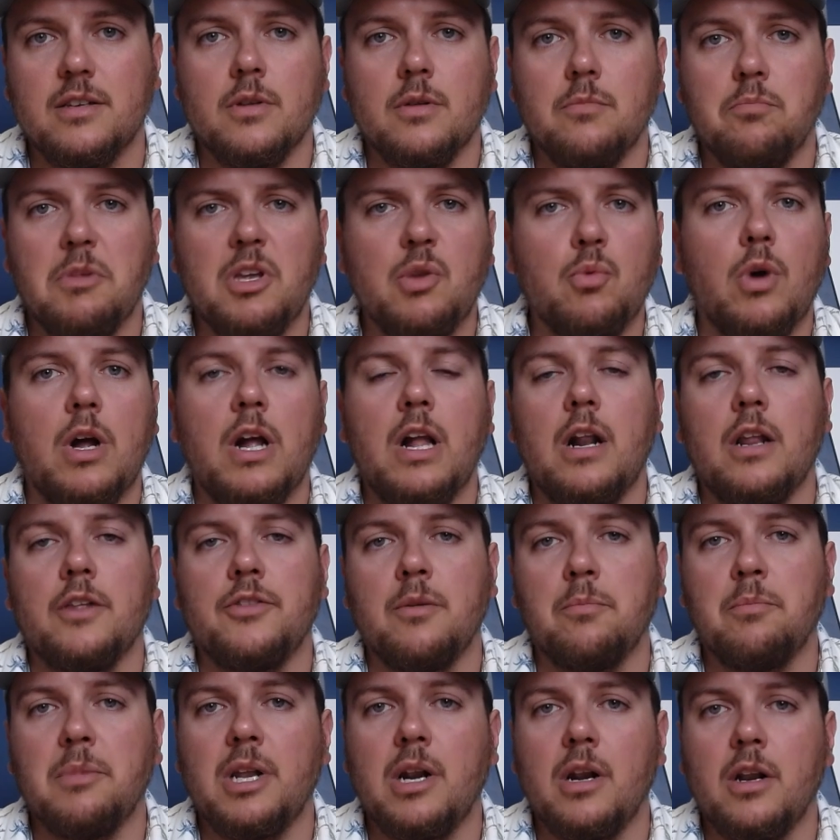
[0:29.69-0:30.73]
Meanwhile, in the
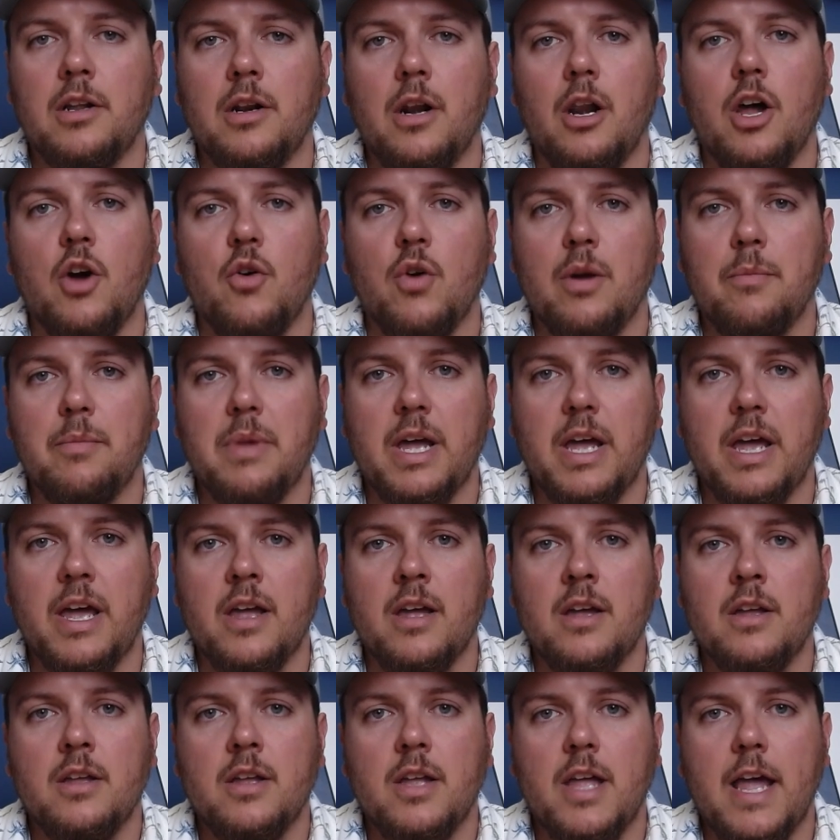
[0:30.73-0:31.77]
middle and lower bay,
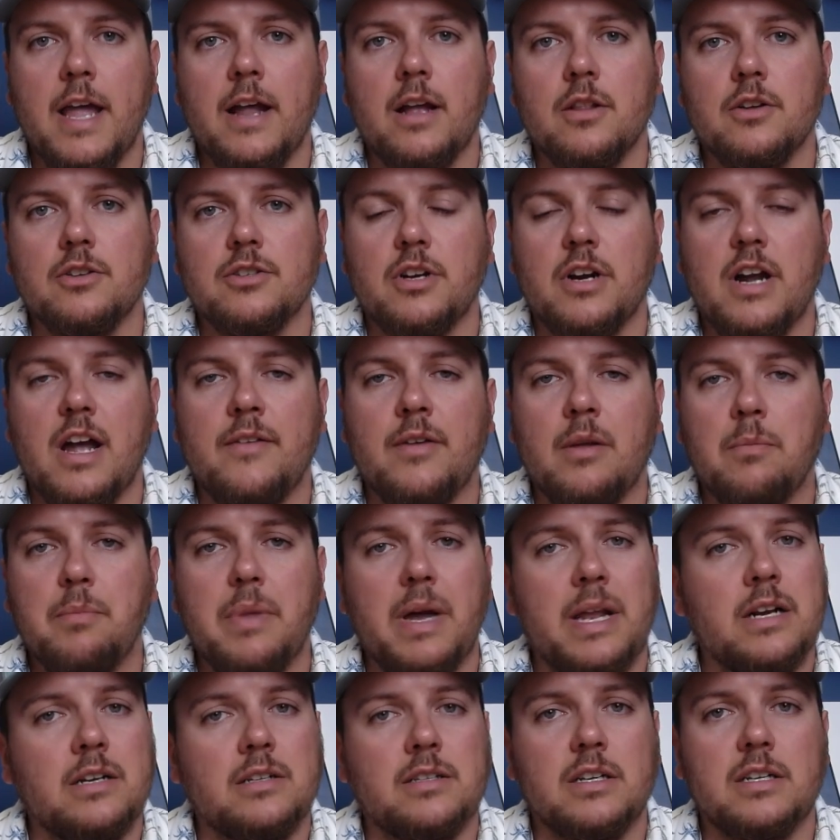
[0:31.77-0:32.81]
anglers are having
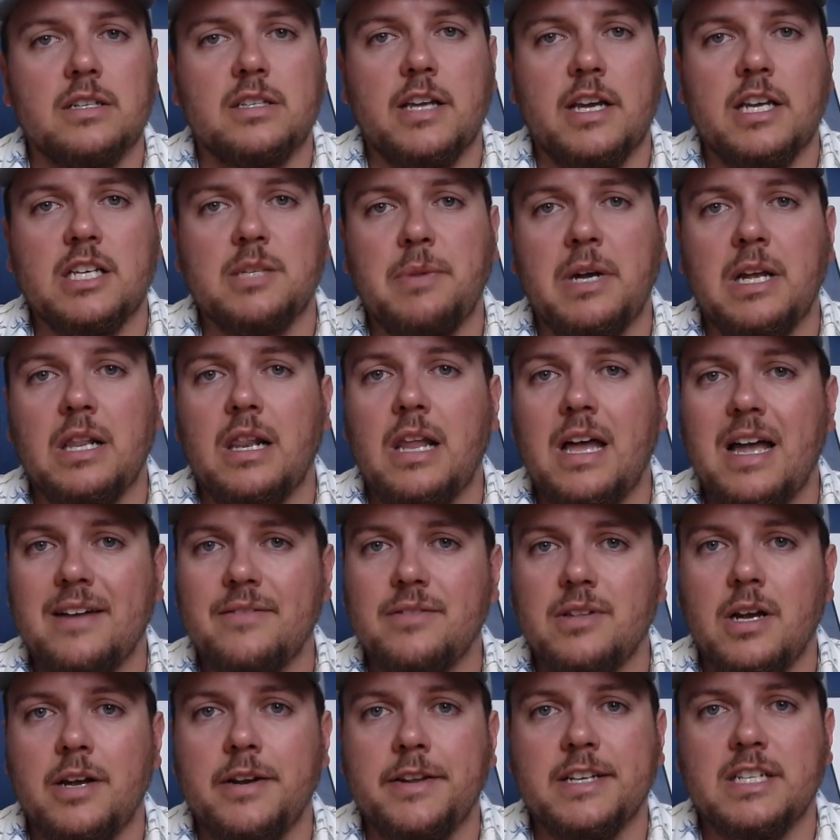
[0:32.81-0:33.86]
better success by live
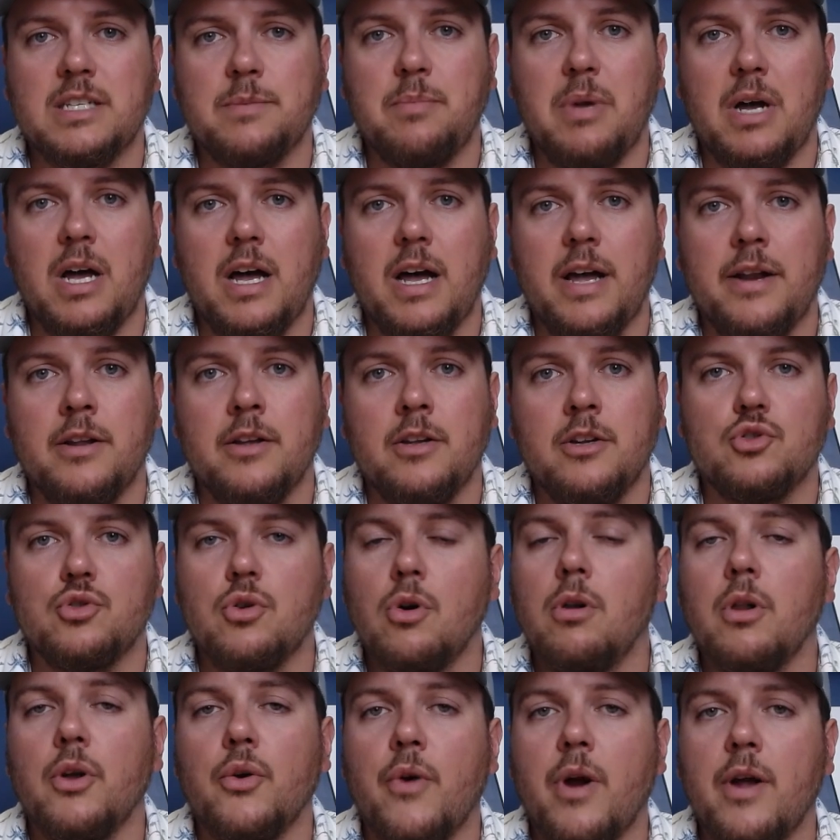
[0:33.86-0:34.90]
lining spot,
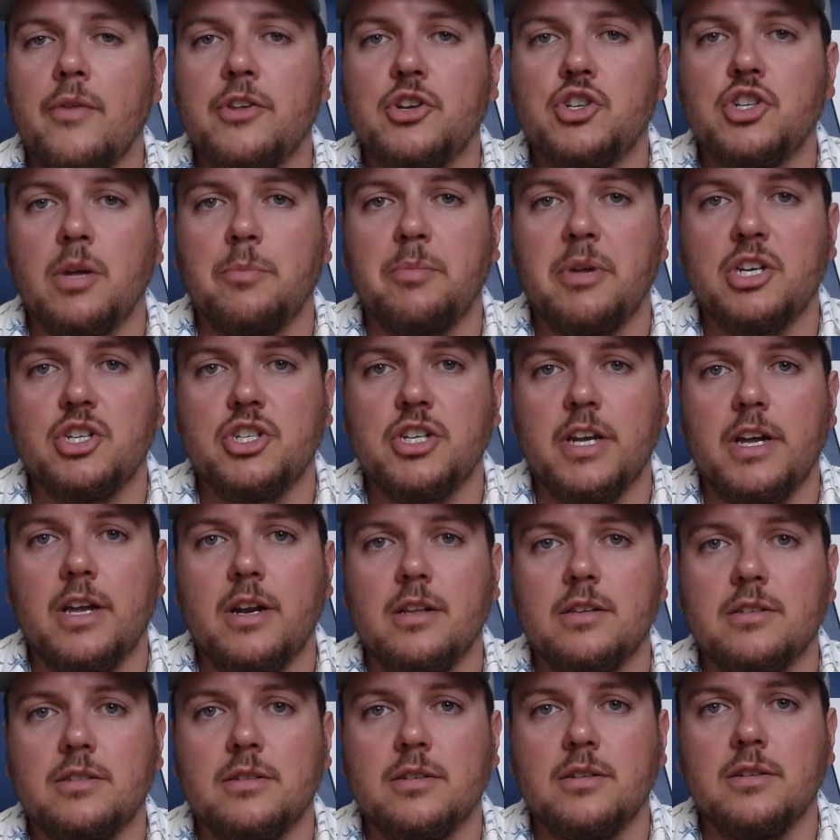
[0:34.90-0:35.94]
trolling around the shipping
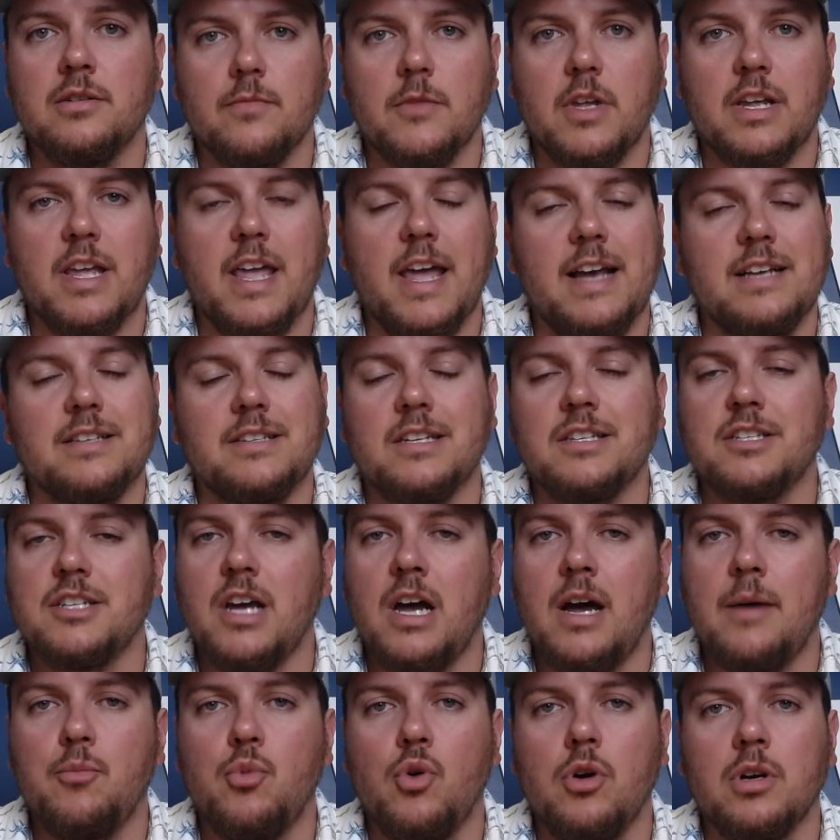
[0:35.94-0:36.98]
channels, and casting
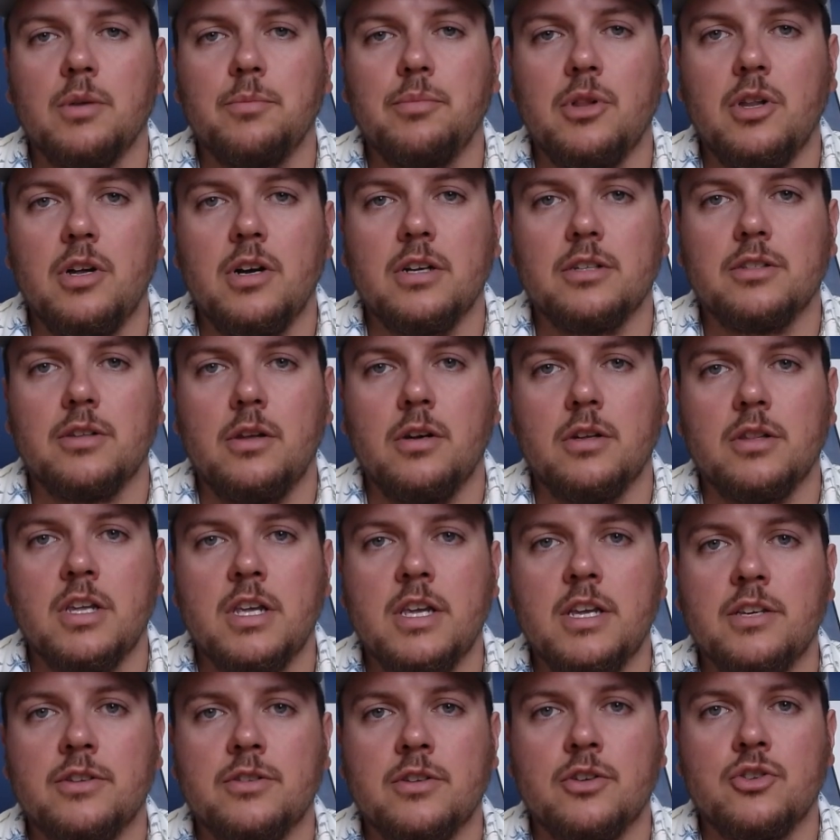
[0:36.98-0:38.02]
topwater plugs along the
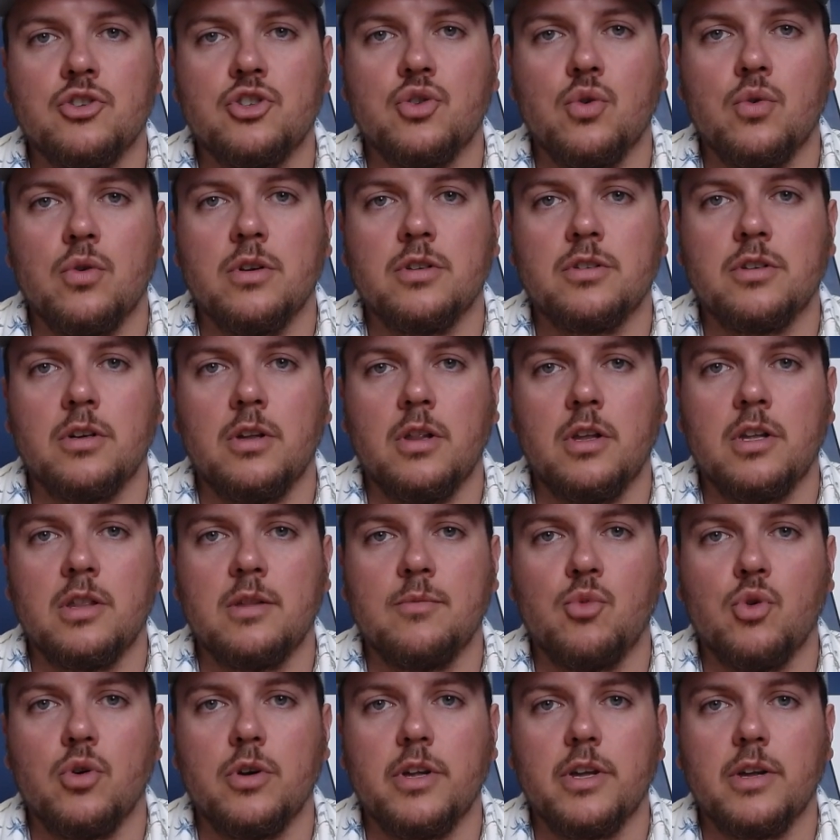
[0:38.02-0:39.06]
eastern shores early in the
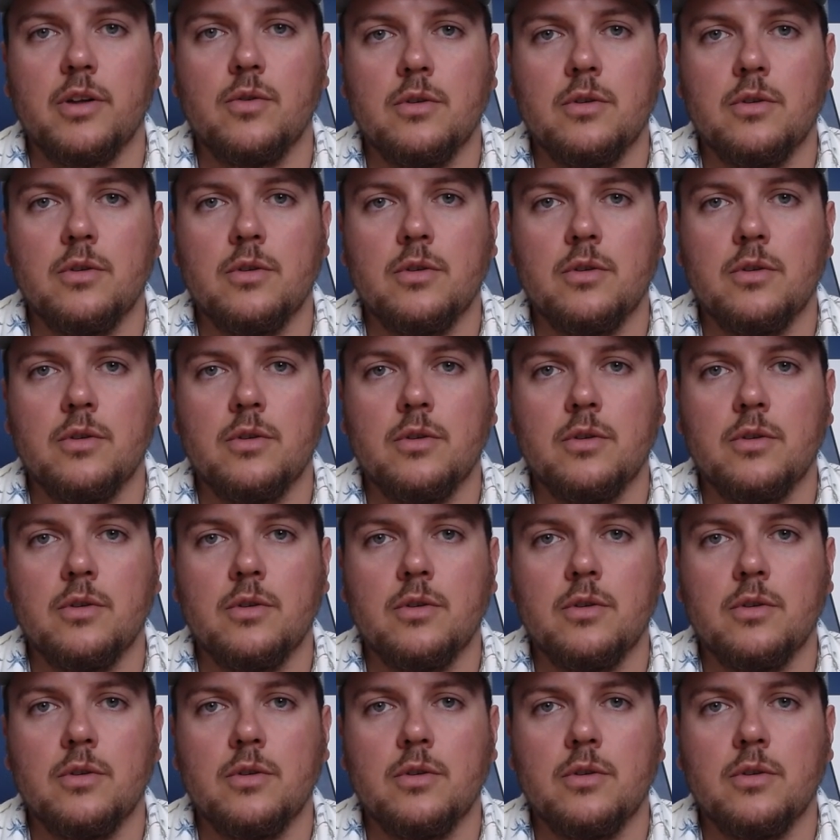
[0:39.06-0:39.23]
morning,